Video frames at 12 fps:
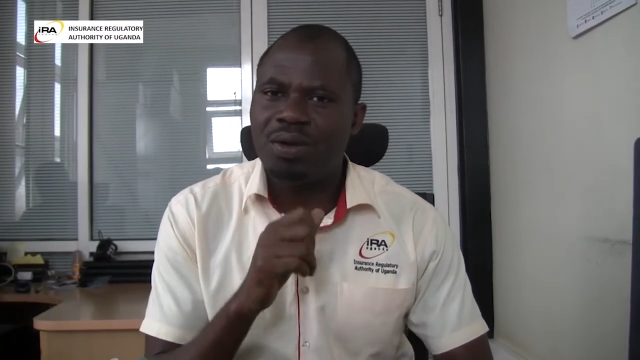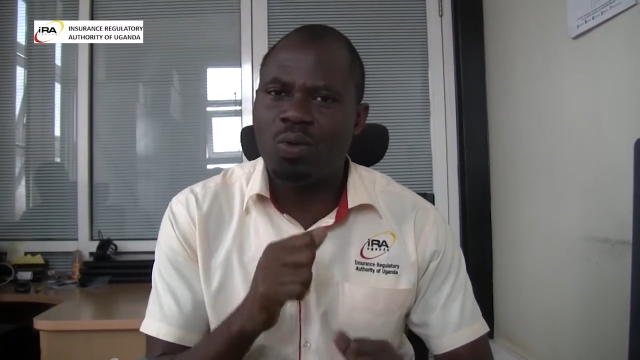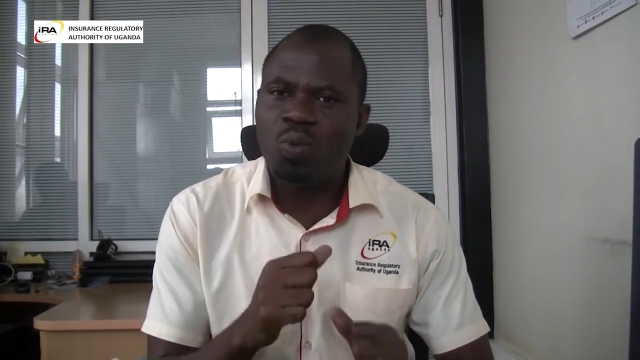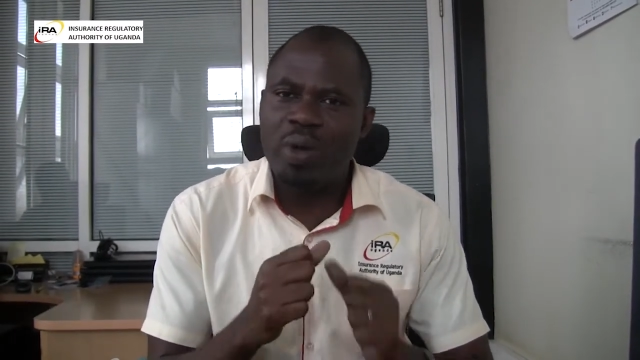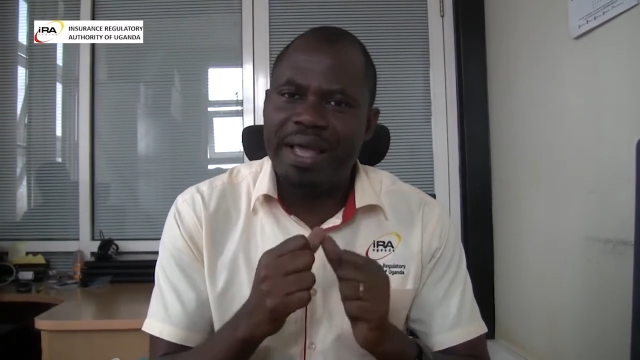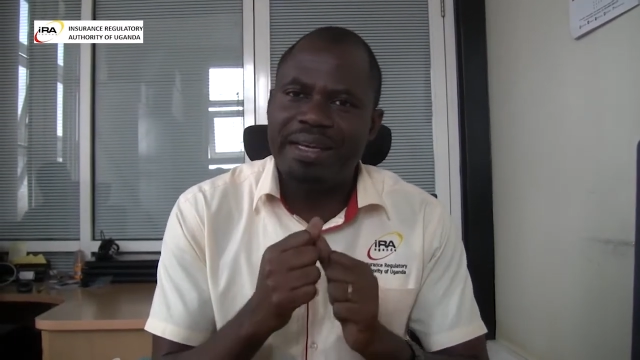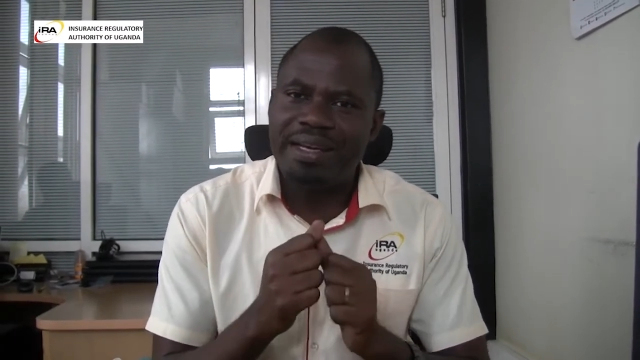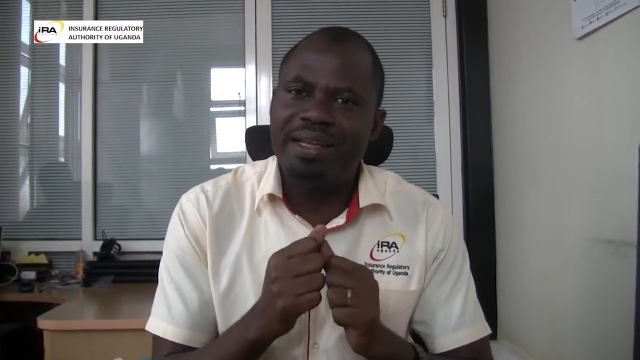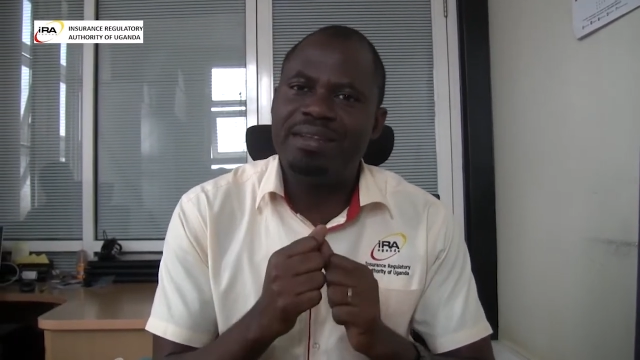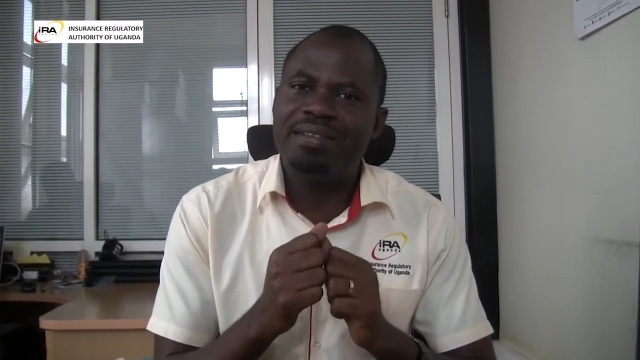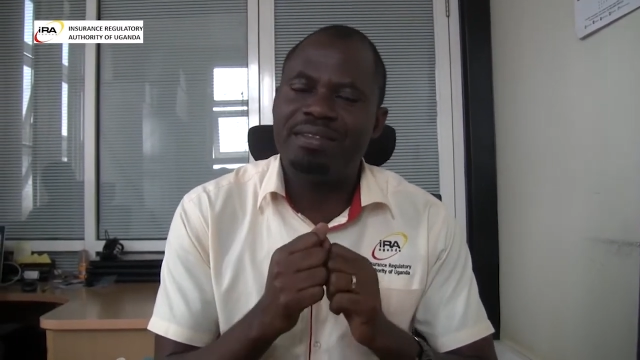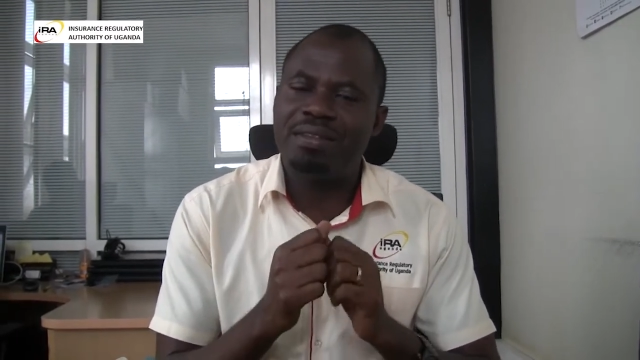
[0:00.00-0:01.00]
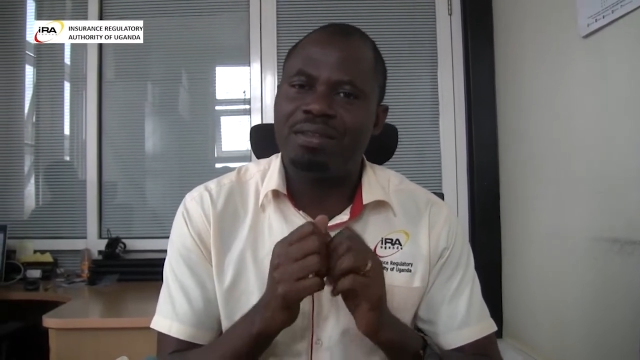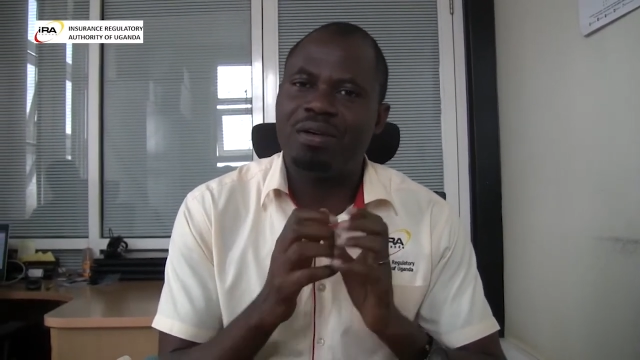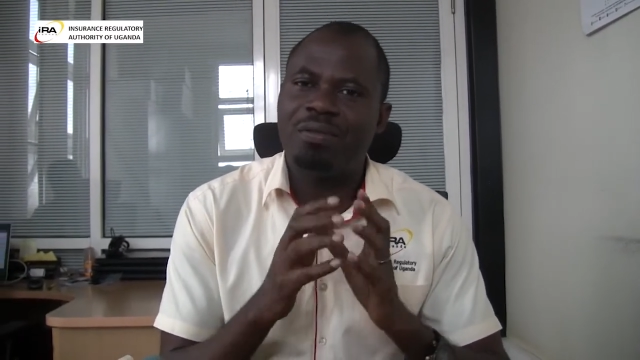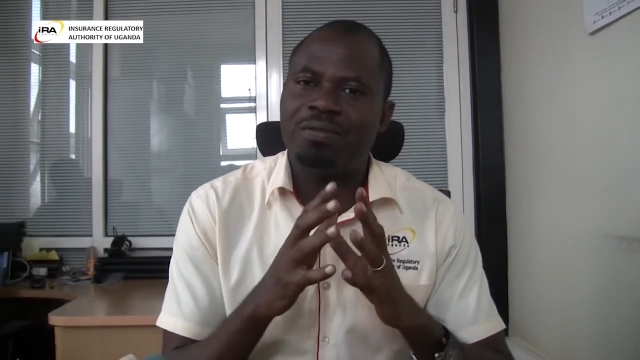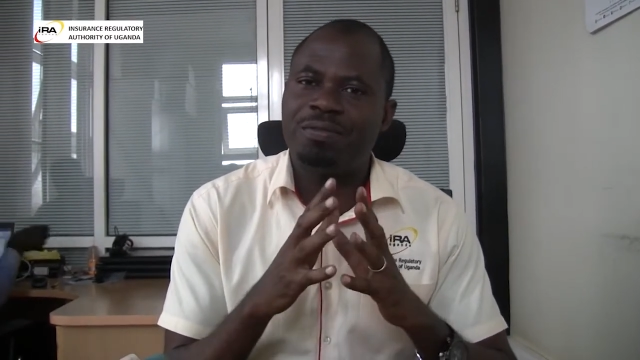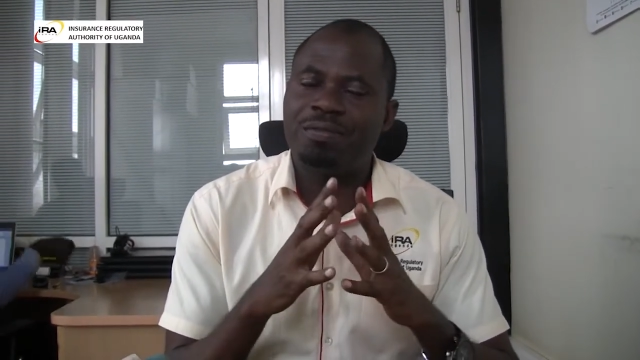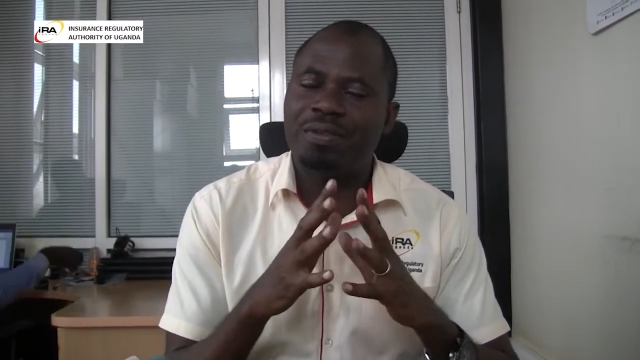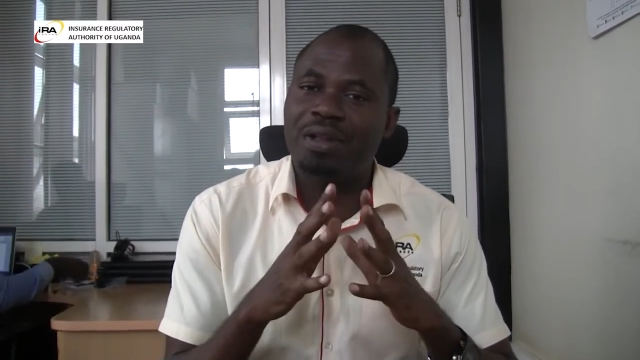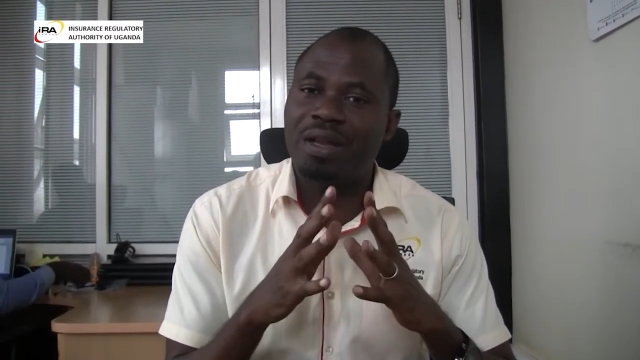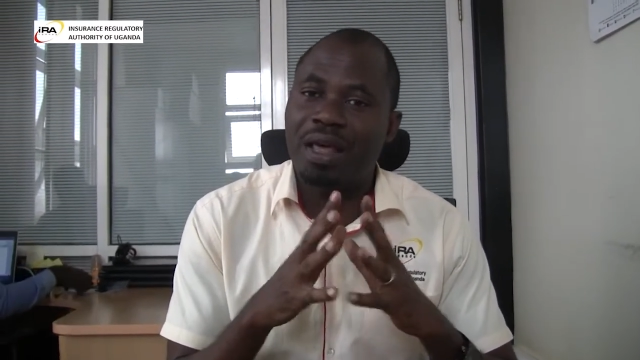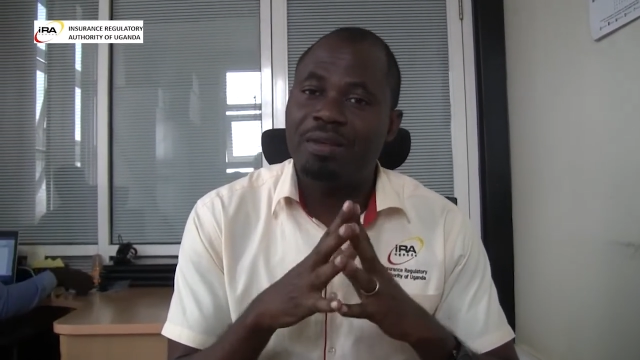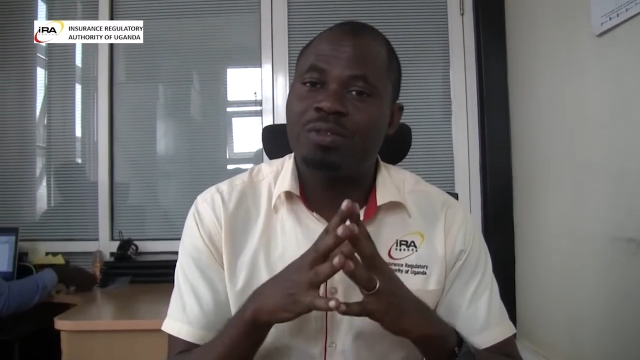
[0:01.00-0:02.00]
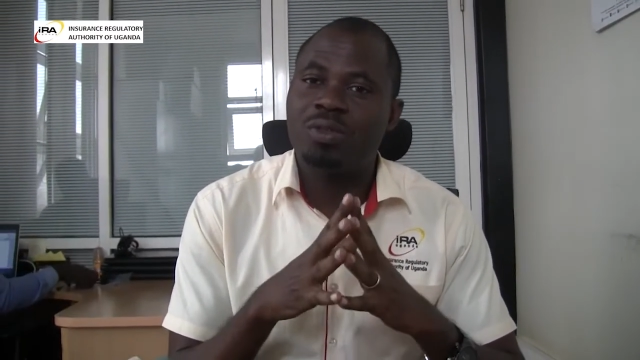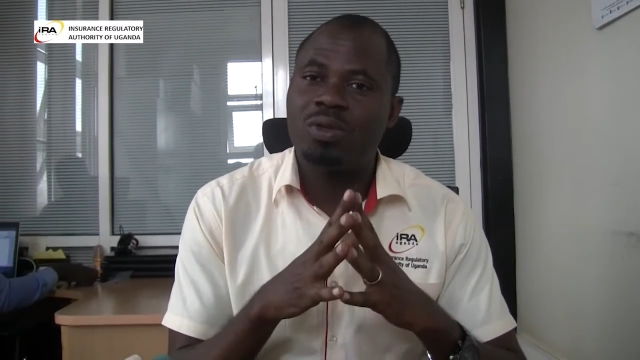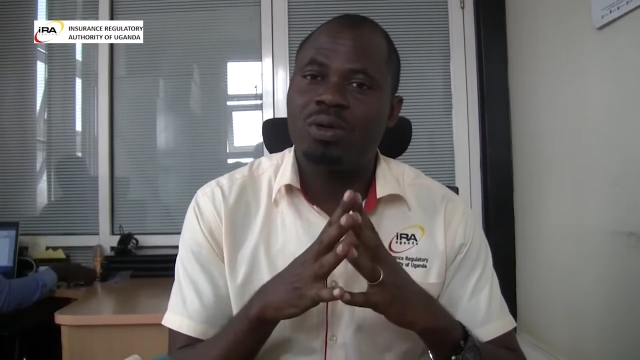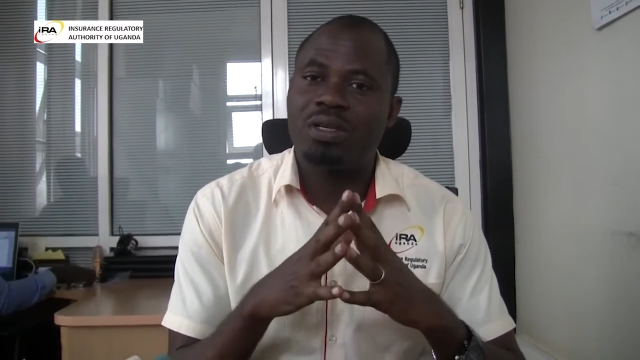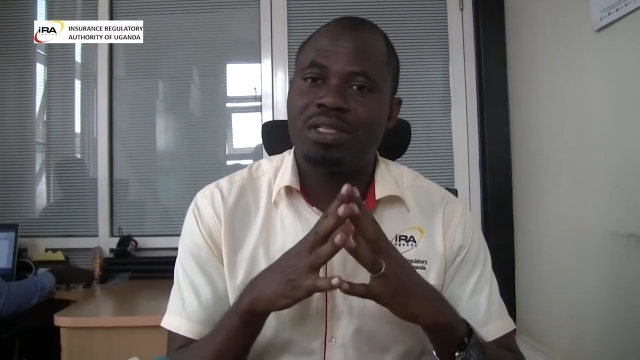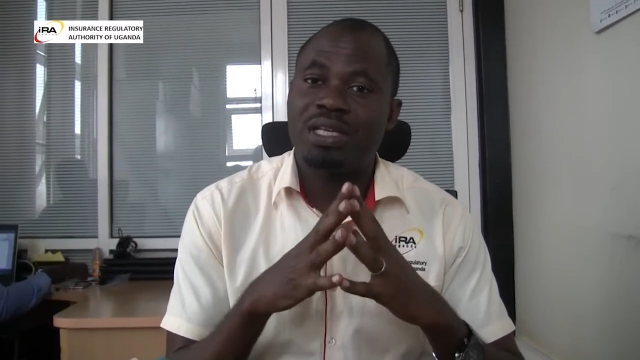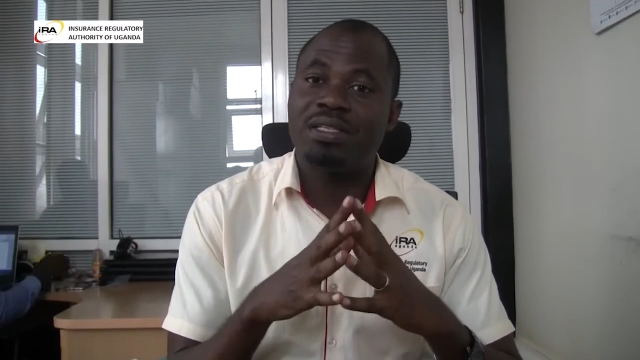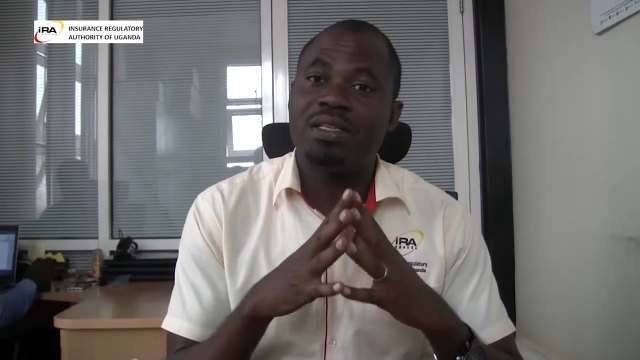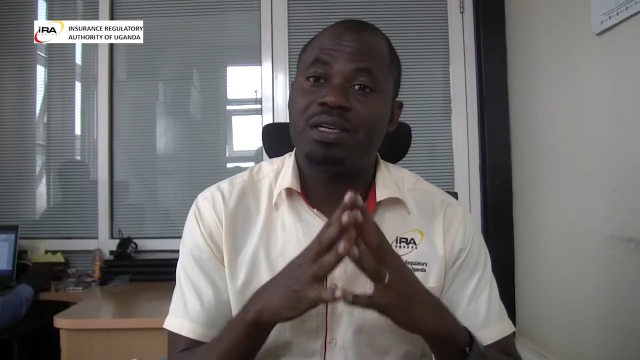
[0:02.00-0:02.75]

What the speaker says: where death of livestock is as